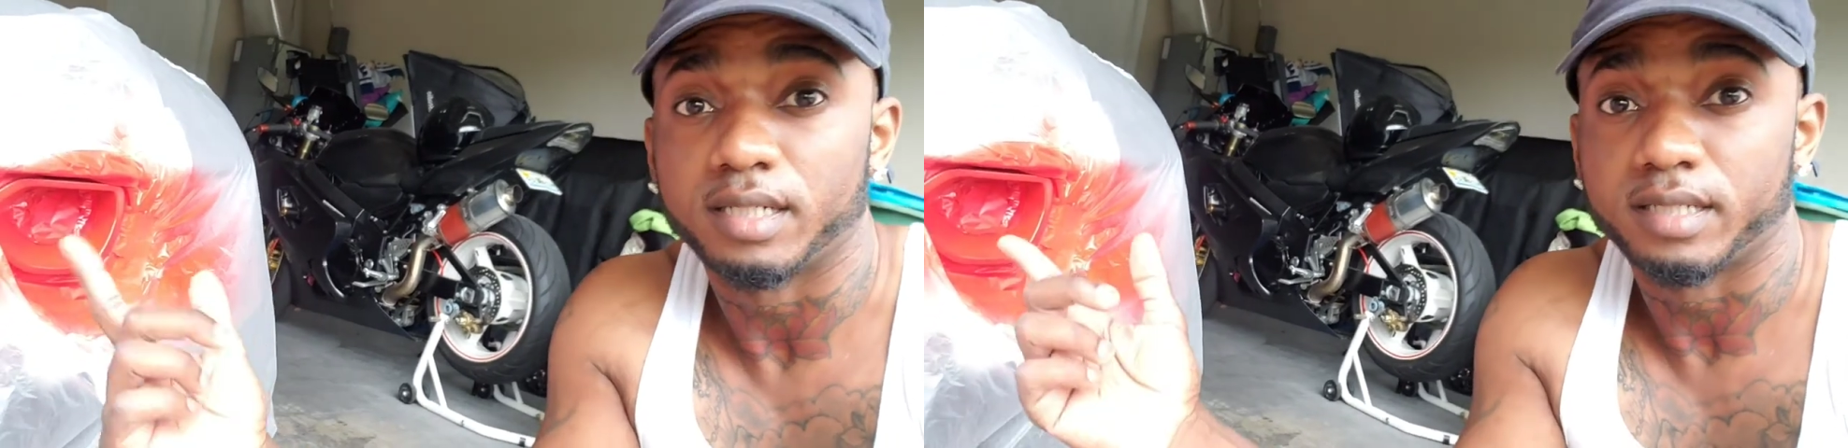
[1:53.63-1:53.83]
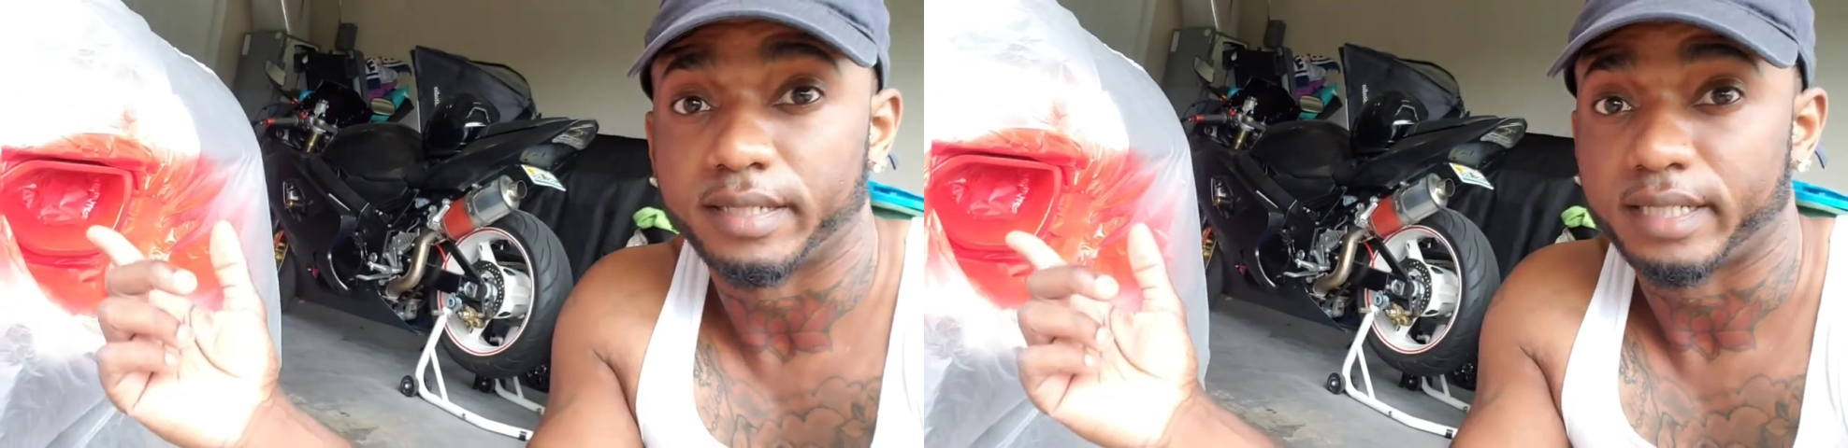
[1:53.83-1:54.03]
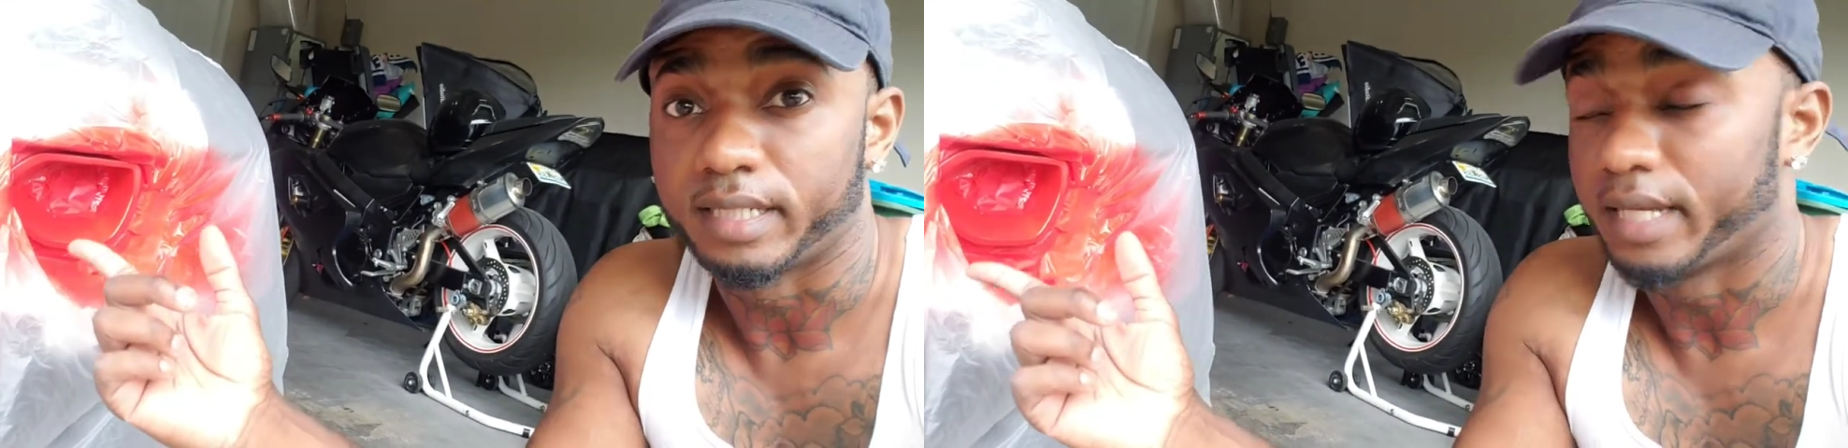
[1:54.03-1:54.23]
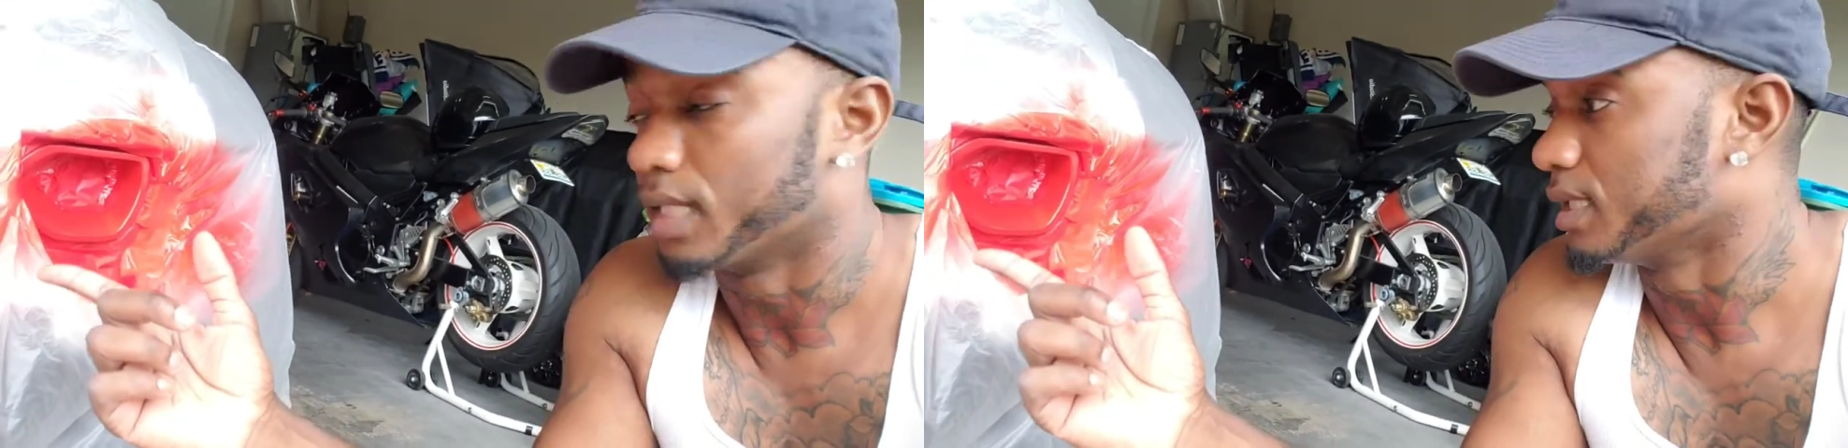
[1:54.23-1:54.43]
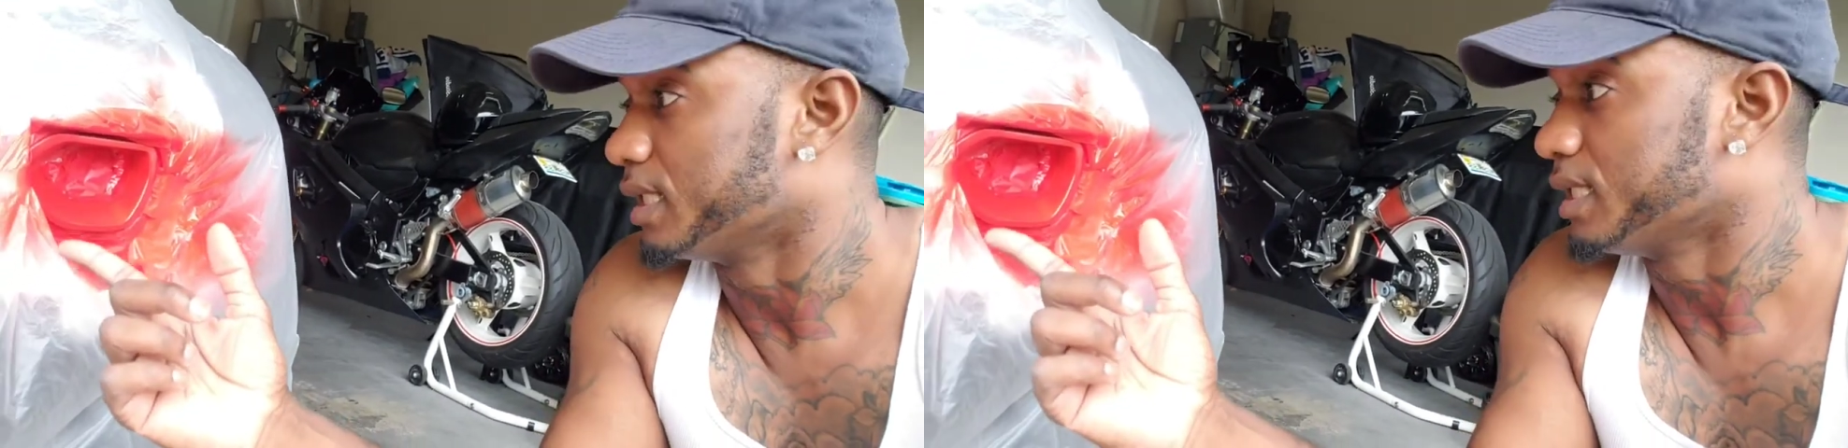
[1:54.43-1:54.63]
the
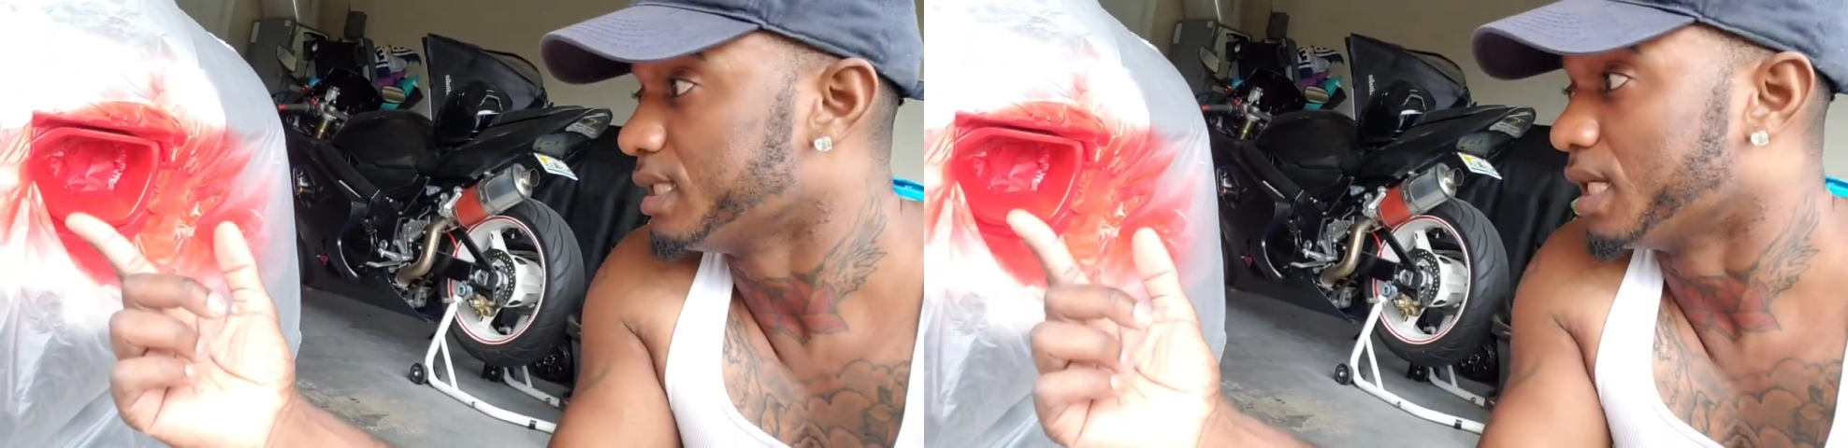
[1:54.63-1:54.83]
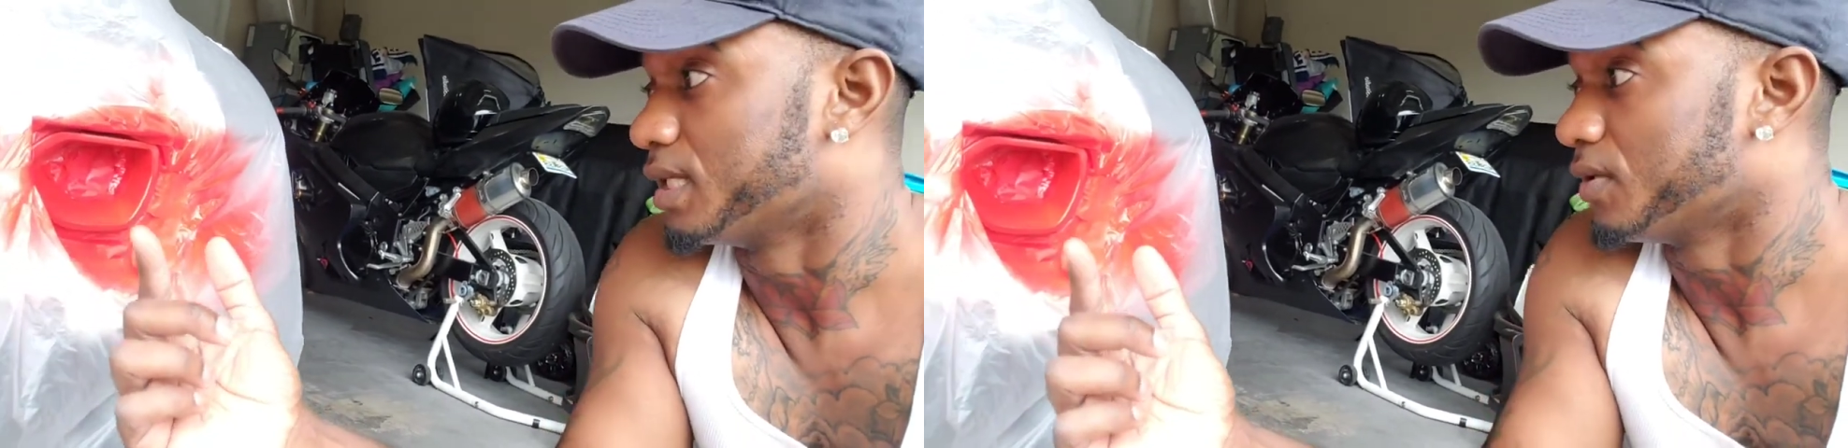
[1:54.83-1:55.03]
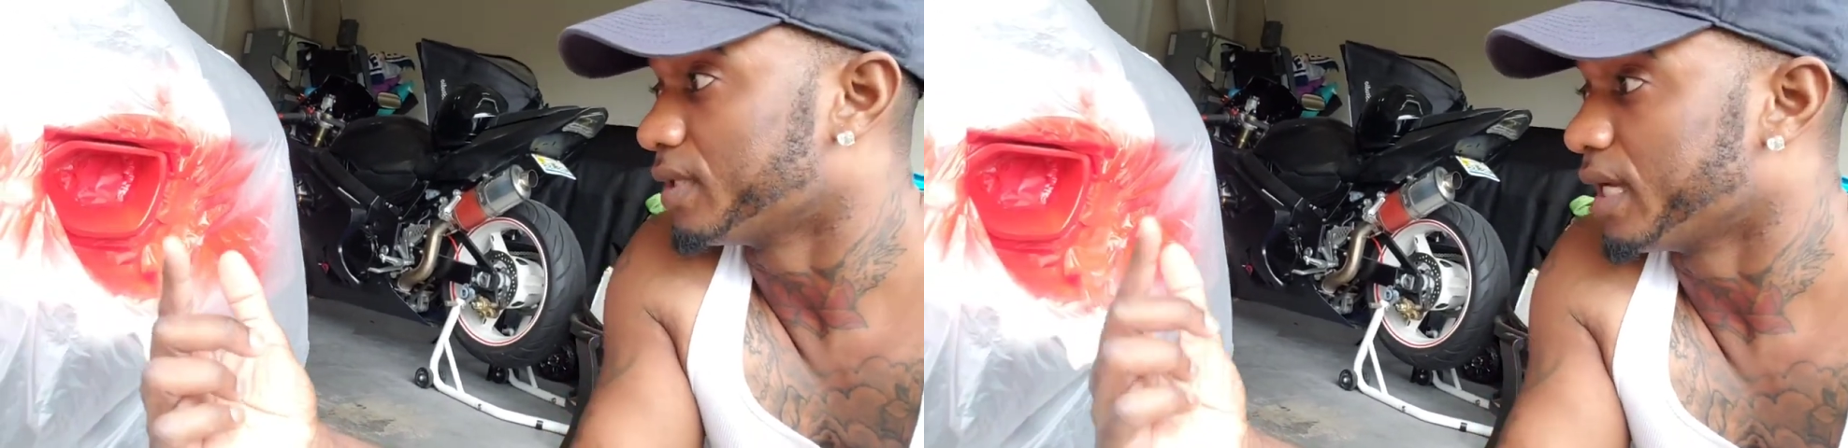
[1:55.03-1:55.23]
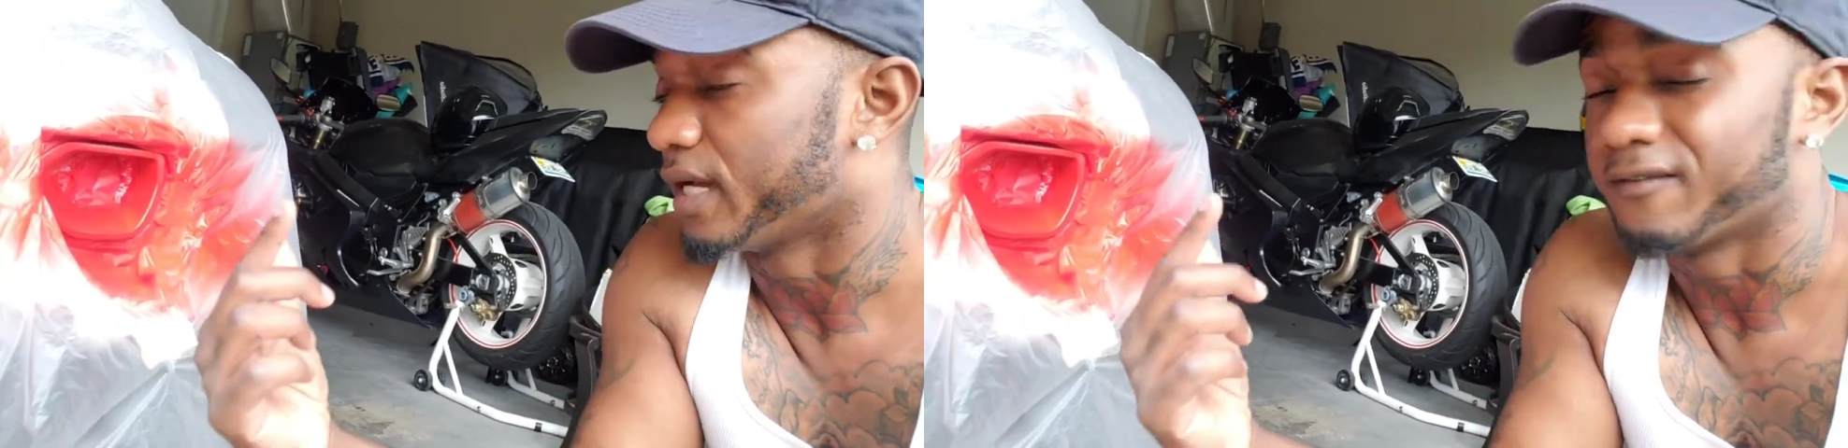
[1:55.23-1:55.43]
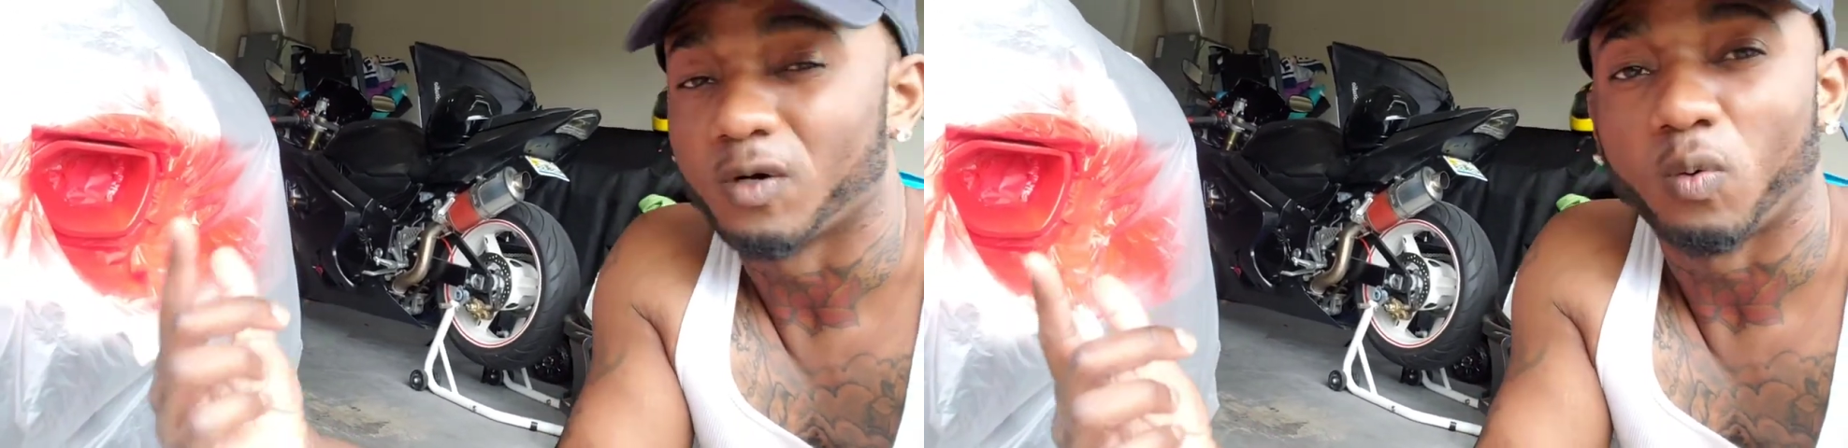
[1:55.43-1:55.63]
LEDs. I know they have the